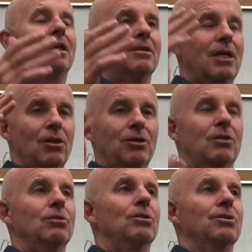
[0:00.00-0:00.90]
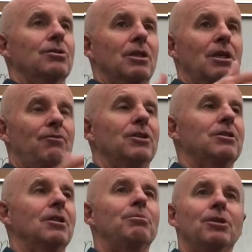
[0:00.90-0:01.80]
They know that Google's going to
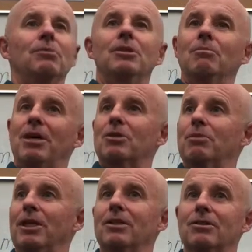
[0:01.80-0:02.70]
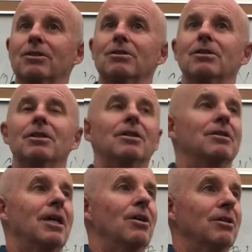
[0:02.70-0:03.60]
efficiently put them in the best places
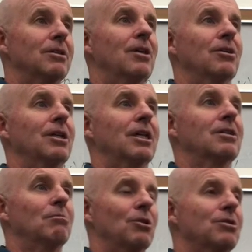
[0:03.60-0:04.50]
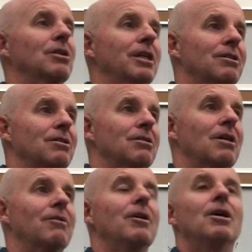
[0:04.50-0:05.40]
that are going to get the most clicks and
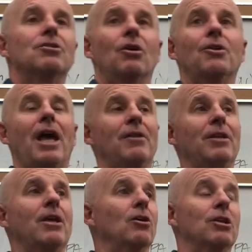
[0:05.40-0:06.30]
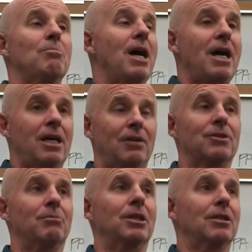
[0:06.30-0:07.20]
stuff. So, and then they only pay if
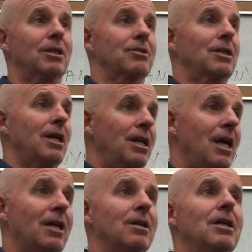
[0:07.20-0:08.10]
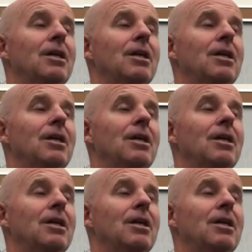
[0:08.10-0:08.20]
somebody clicks on that ad.